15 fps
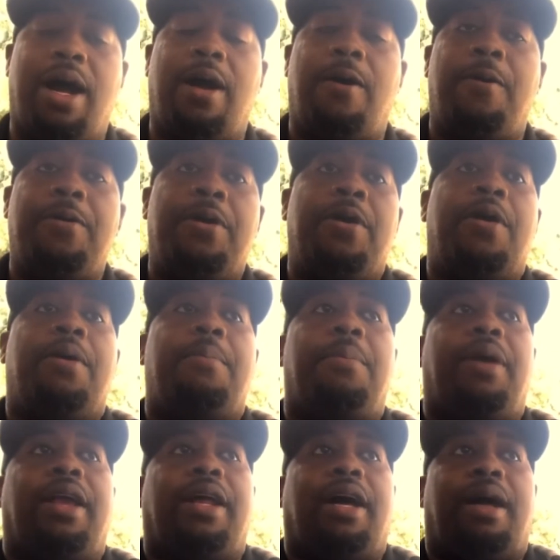while.
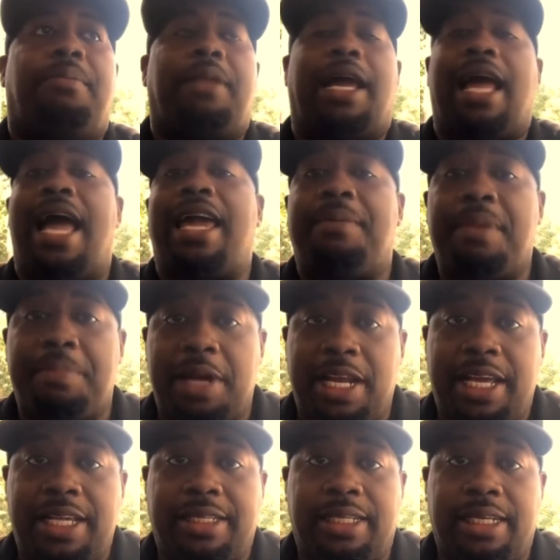But like I get my
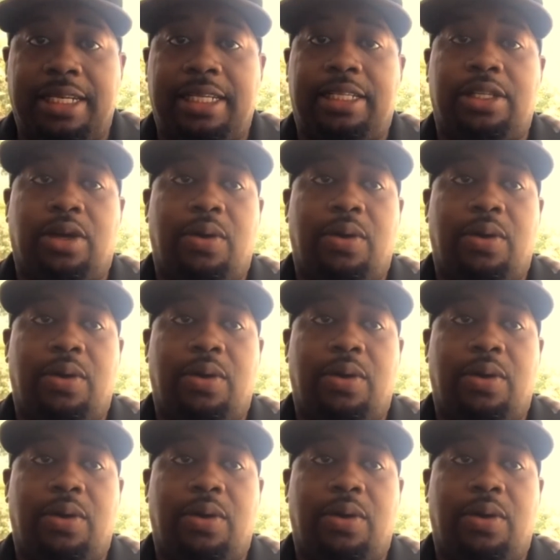money instantly.